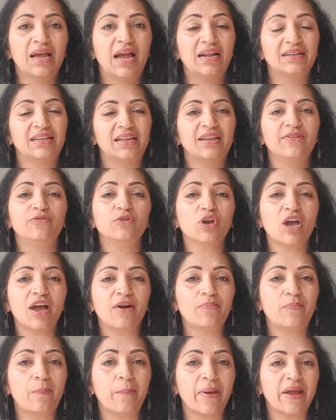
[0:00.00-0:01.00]
And then if you
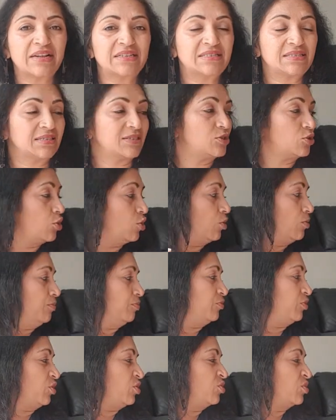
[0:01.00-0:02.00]
have pets at
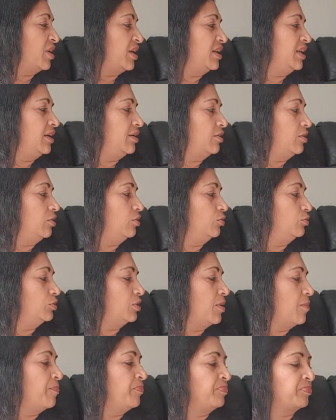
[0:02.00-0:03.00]
home, so you can include